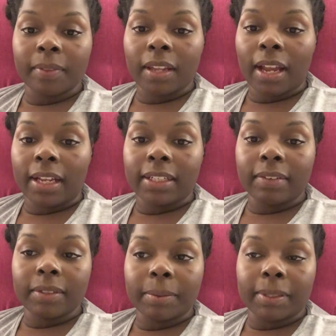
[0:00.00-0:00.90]
I
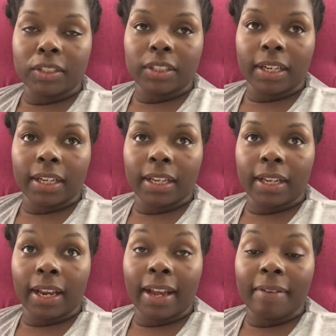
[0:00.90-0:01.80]
definitely wanted to check
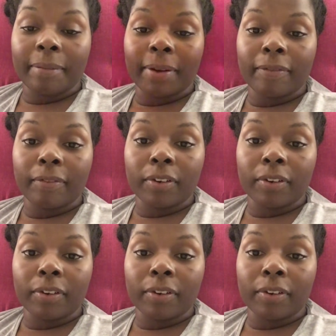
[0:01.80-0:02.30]
in. I have my